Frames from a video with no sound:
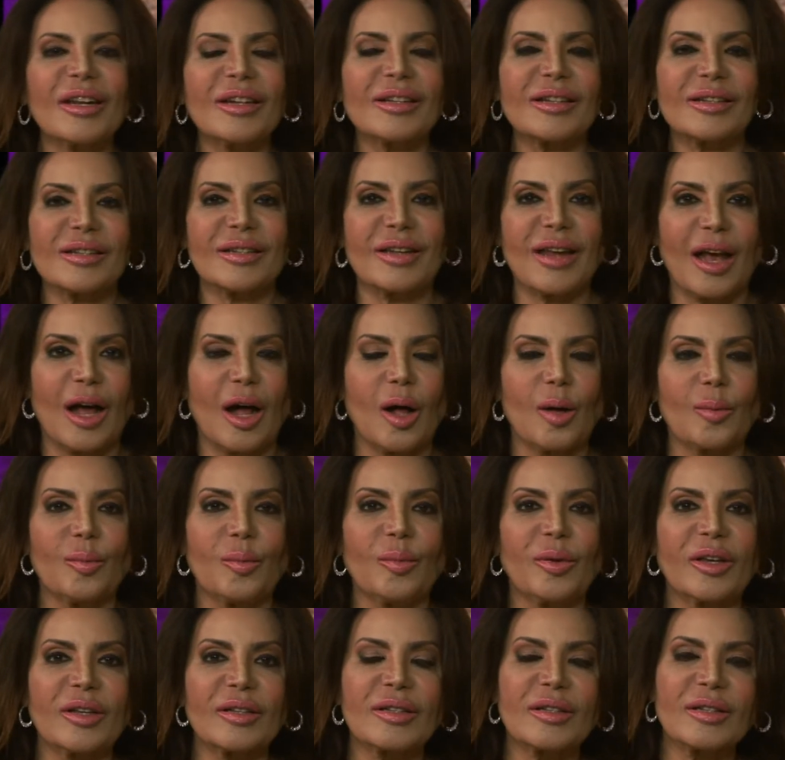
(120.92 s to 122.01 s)
doesn't help
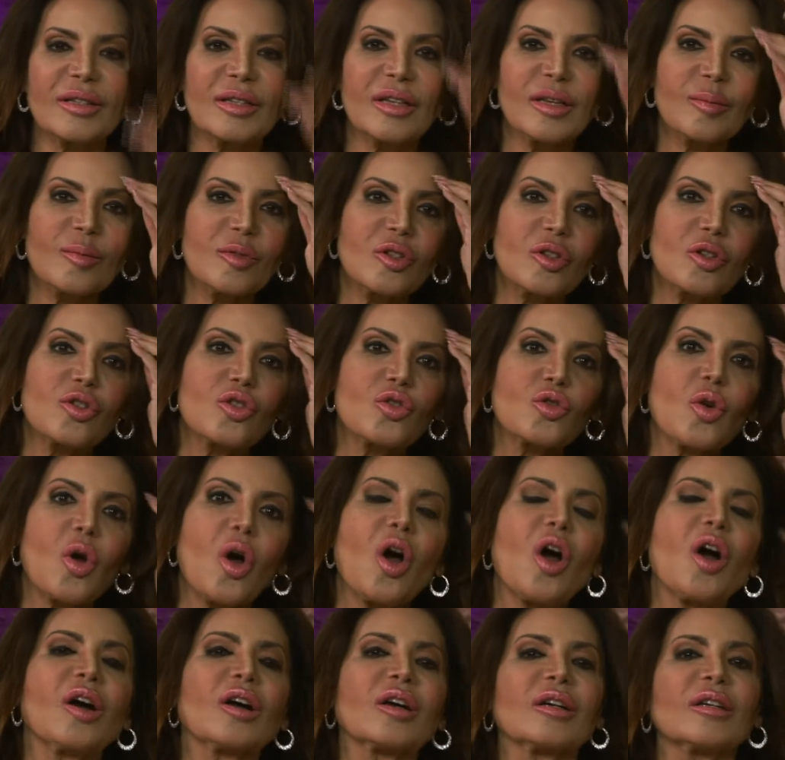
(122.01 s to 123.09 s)
because it seems to
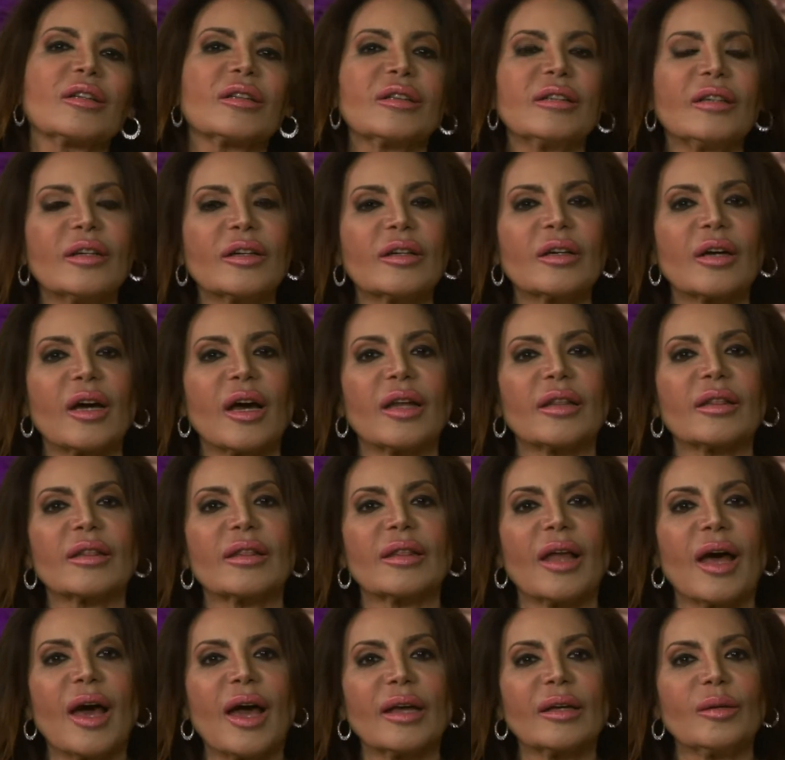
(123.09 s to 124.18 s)
draw a clear-cut
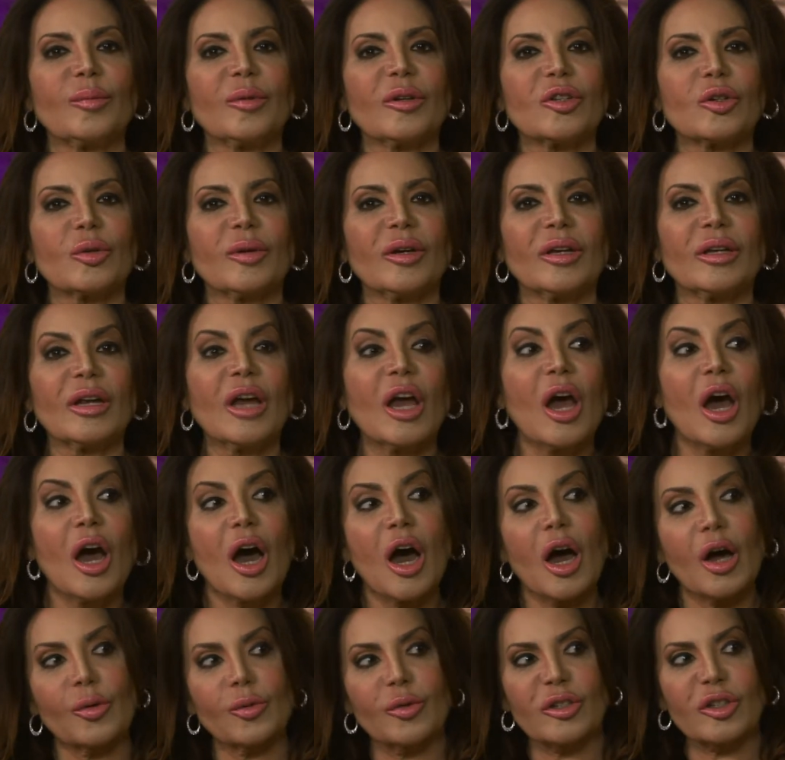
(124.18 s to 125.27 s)
line between
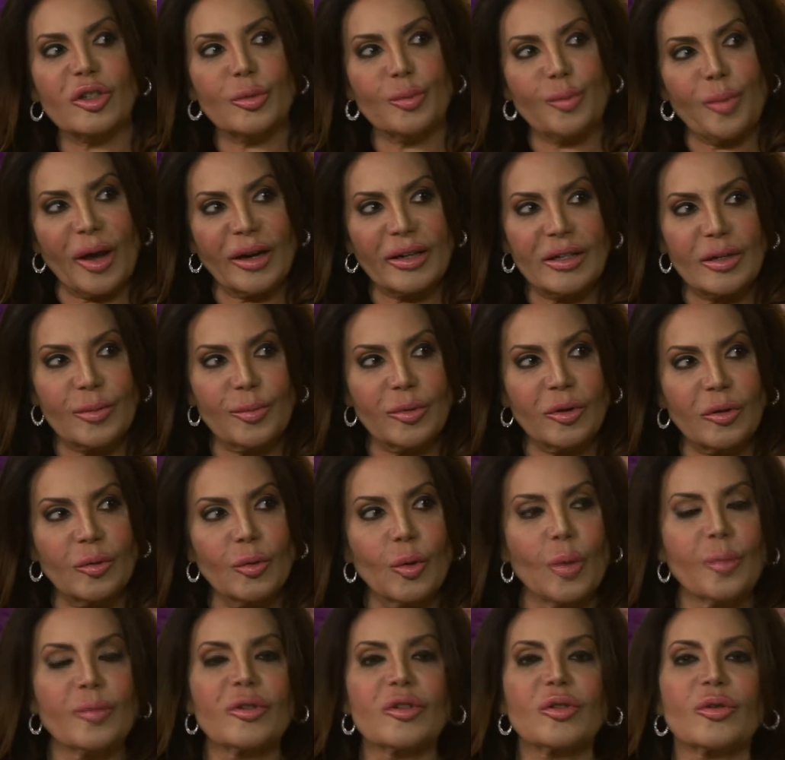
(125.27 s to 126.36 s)
a respectable
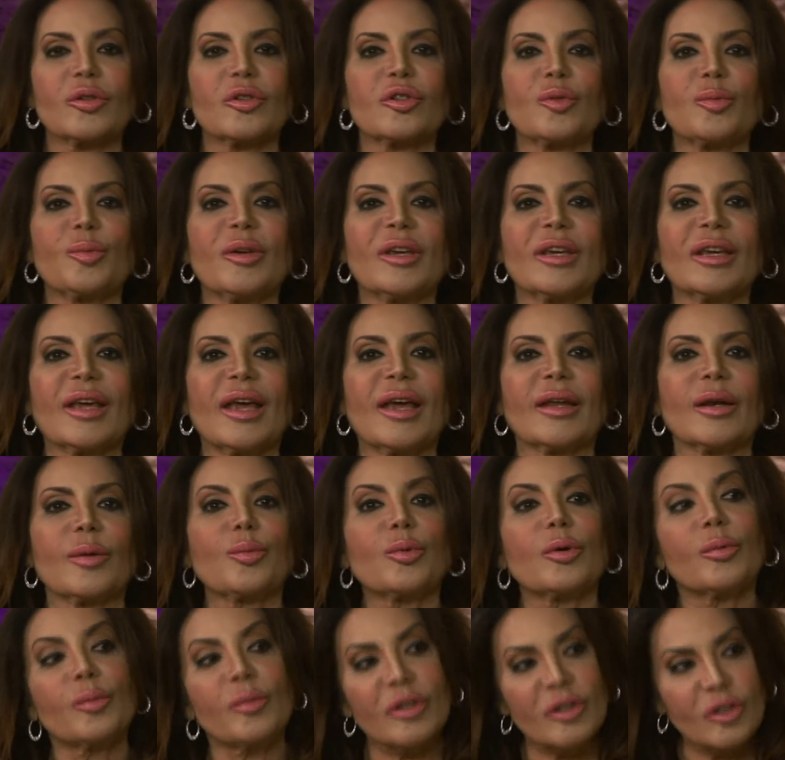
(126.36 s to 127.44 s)
woman, so to speak, and a
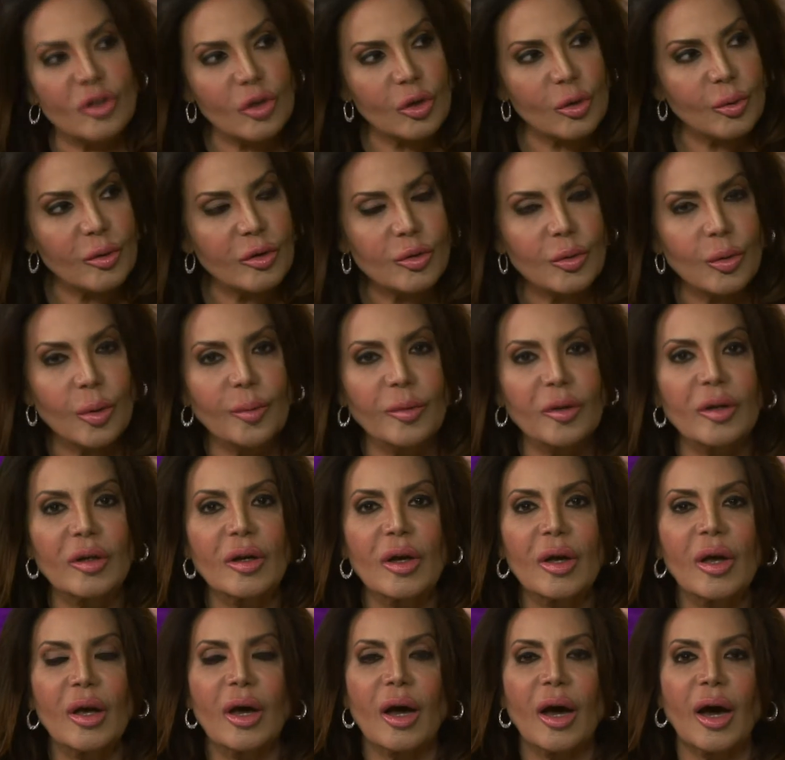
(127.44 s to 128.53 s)
promiscuous woman.
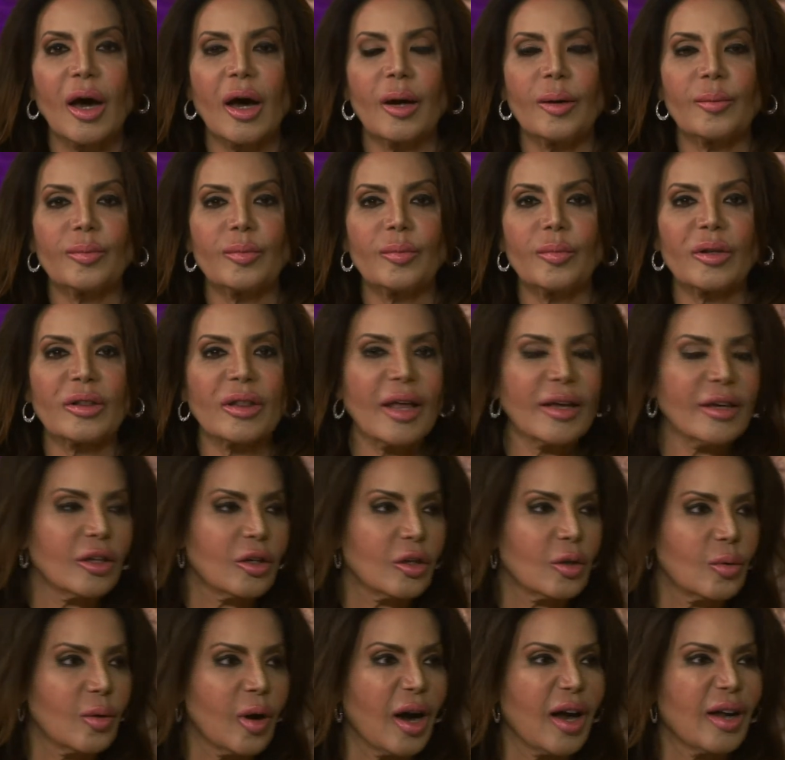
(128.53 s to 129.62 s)
But like
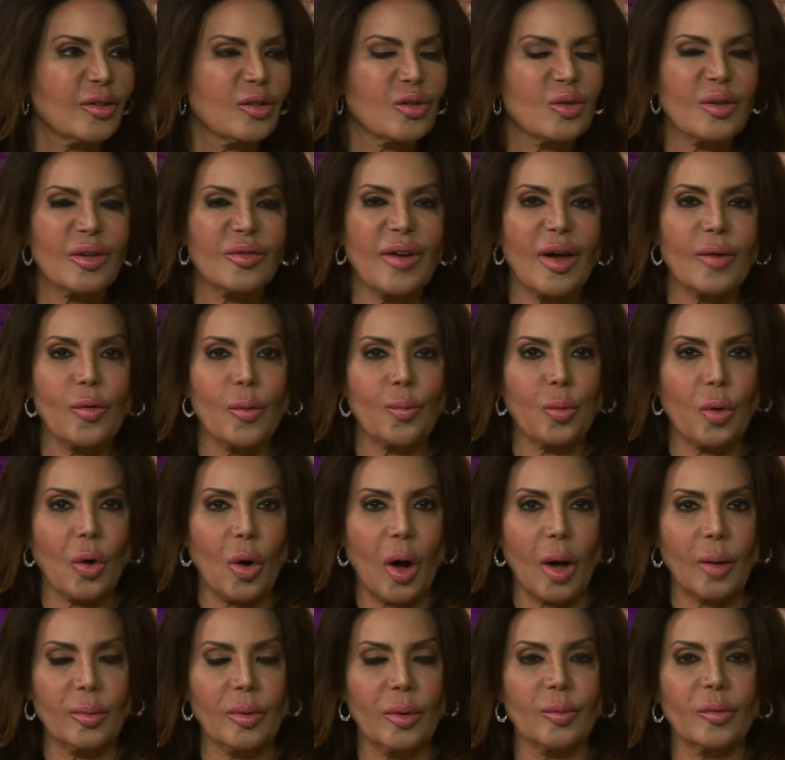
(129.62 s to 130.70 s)
you, I sort of have a
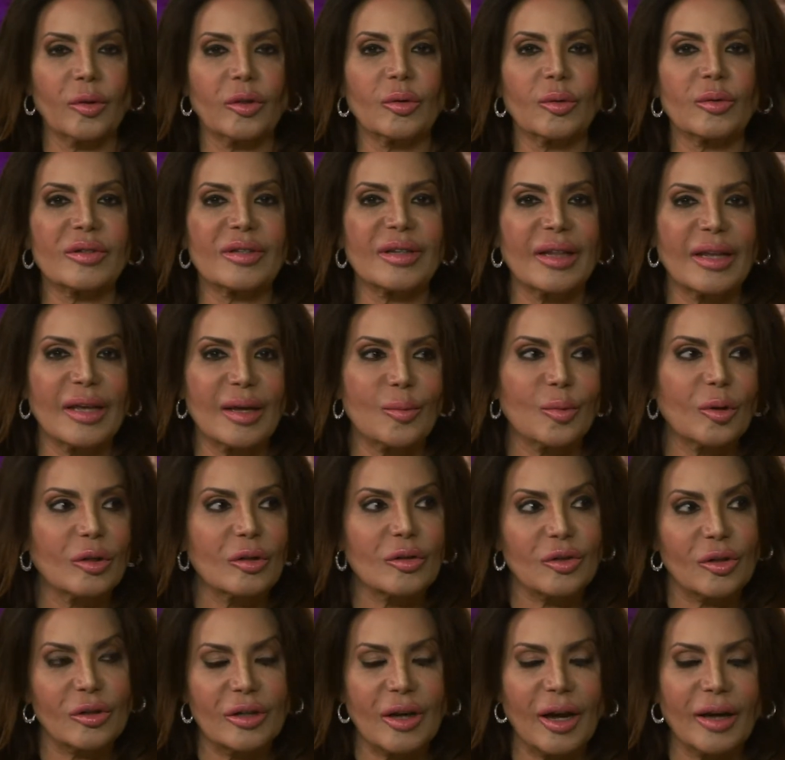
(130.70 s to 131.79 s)
problem with those labels
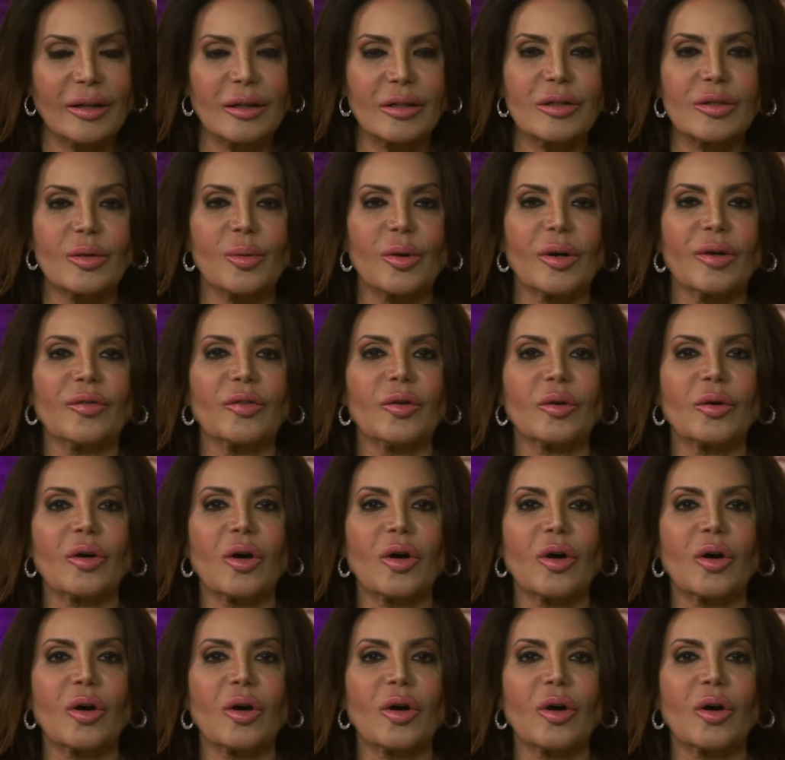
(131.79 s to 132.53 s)
or titles or whatever you want to